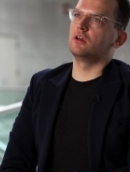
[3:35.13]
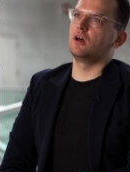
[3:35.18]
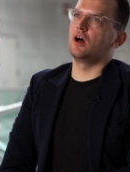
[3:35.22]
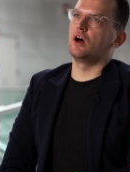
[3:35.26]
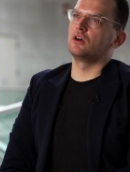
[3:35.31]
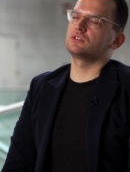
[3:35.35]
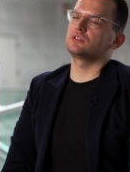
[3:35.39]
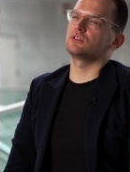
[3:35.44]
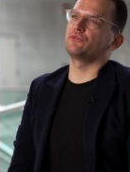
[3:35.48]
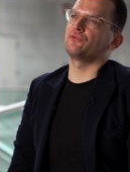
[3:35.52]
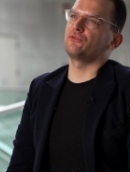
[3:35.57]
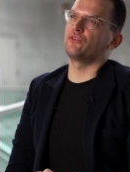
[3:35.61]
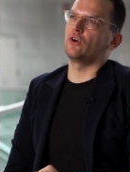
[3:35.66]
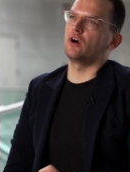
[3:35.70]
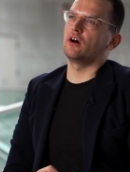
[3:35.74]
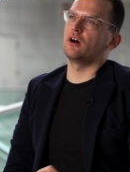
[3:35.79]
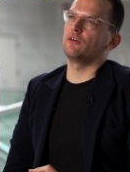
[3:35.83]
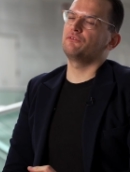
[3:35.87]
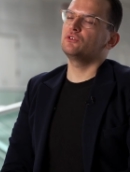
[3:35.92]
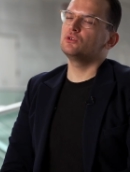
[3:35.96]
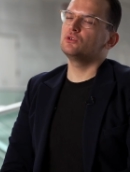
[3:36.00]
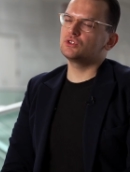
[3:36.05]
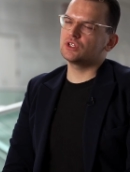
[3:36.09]
Also for
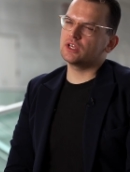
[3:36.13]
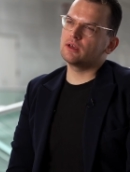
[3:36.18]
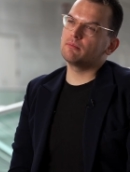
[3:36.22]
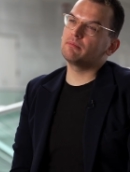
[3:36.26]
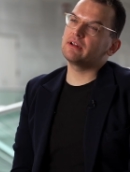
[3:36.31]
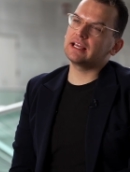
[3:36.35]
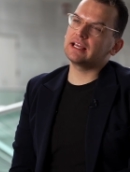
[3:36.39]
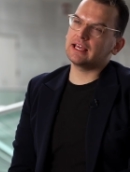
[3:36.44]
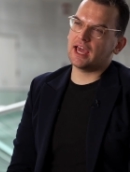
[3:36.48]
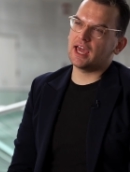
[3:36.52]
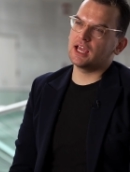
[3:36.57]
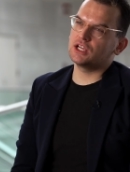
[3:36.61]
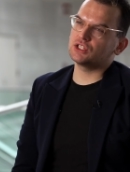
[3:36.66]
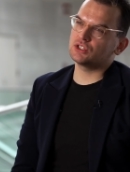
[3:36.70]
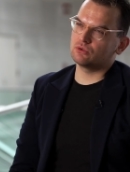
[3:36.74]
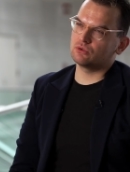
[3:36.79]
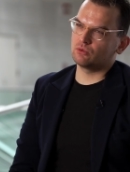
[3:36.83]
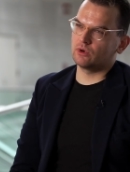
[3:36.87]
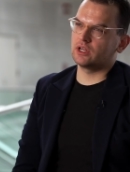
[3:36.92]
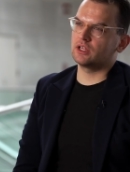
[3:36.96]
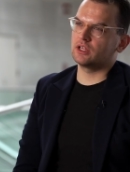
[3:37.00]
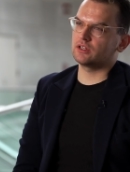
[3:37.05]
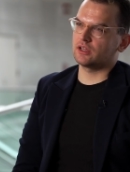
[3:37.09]
future implication
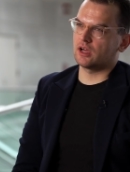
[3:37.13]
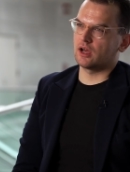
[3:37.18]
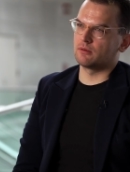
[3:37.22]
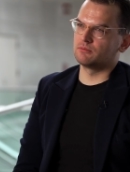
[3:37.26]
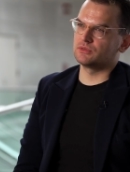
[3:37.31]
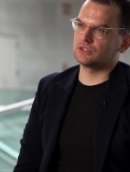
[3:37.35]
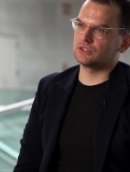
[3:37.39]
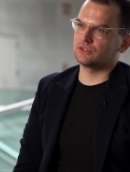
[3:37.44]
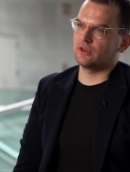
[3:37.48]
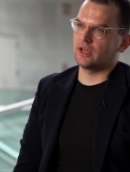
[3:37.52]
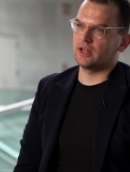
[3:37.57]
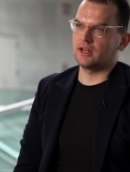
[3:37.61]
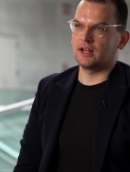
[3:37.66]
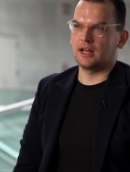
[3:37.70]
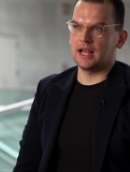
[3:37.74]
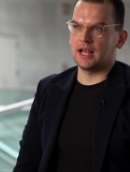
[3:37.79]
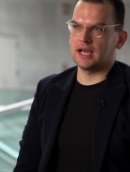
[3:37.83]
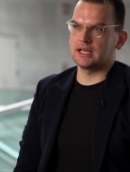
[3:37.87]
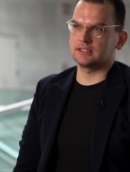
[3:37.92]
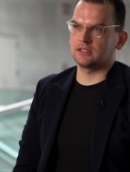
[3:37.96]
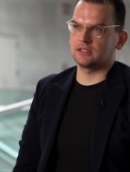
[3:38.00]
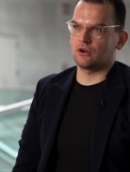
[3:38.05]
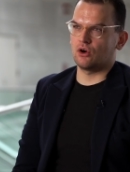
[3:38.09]
when it comes to
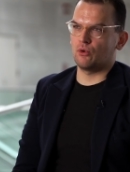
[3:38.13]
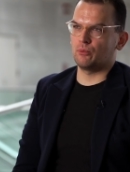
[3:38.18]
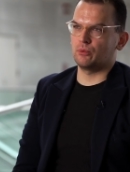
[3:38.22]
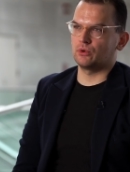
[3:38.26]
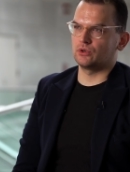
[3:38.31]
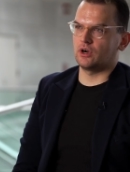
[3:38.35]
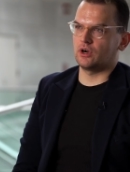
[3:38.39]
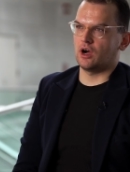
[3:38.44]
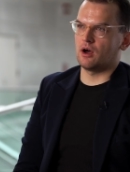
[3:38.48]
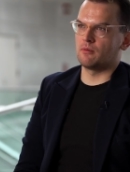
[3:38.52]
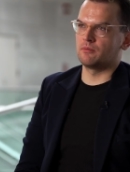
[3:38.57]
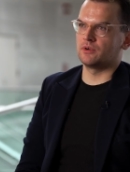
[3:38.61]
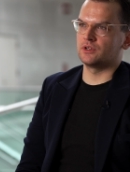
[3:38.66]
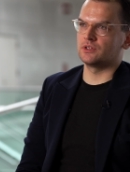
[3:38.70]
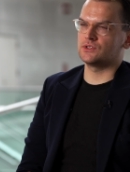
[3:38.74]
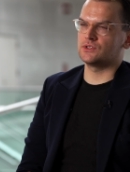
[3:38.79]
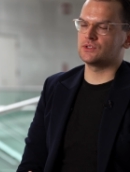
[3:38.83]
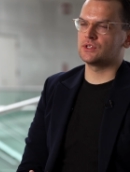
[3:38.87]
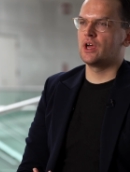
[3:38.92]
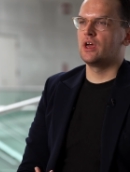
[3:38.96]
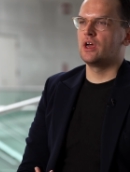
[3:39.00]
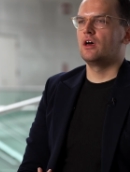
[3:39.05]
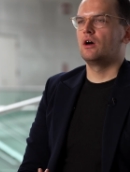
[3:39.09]
analyzing open
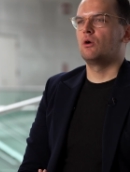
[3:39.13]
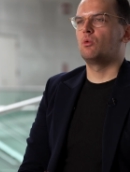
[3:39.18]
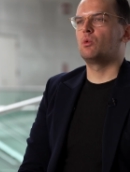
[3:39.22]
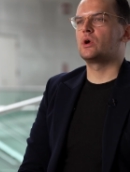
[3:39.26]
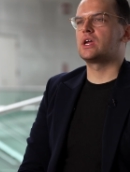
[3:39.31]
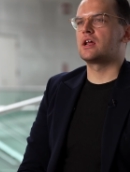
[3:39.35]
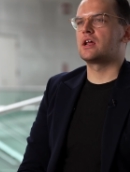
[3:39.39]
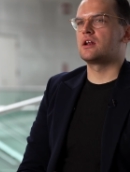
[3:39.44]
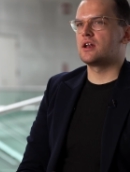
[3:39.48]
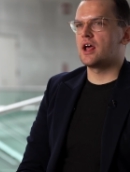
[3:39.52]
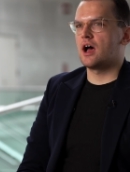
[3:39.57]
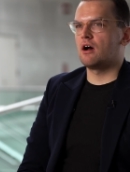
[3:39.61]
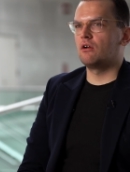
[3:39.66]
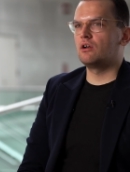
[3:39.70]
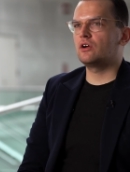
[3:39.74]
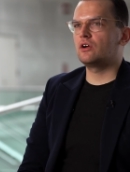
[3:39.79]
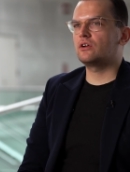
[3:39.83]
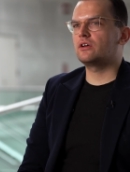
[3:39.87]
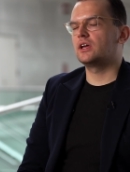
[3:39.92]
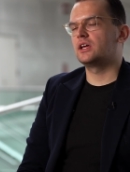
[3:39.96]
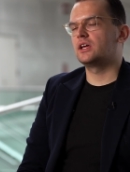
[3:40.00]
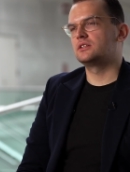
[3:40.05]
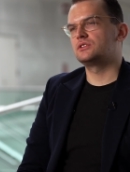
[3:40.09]
commons, we are now
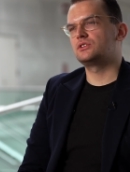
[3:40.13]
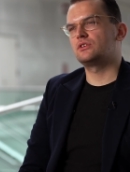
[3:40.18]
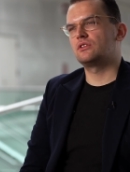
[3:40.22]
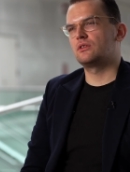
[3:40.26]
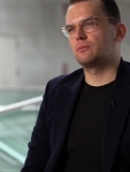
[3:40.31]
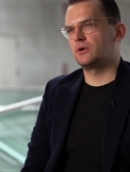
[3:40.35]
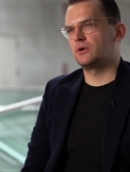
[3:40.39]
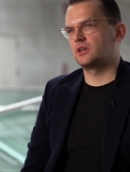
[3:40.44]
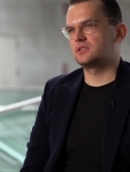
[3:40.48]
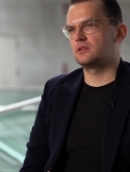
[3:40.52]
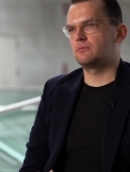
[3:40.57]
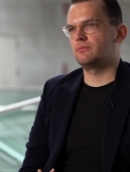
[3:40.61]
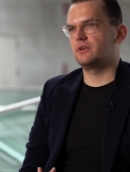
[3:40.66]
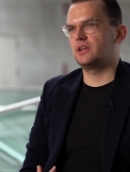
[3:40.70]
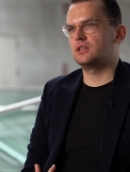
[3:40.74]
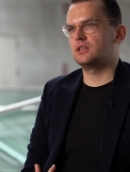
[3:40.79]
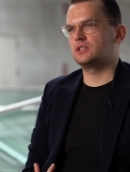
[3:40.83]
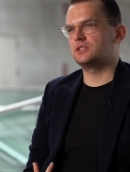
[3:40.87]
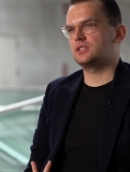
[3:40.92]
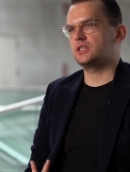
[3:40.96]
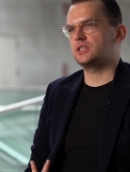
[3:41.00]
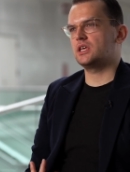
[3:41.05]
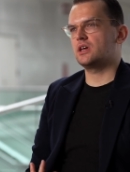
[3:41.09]
looking into the
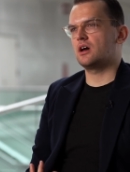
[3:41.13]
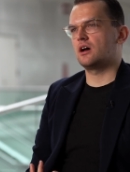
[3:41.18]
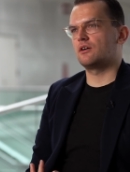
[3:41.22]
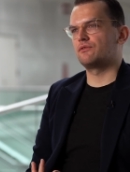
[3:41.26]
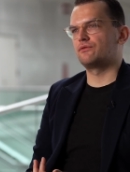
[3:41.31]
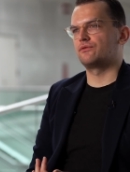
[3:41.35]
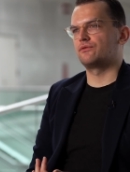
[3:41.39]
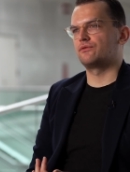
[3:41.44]
possibility of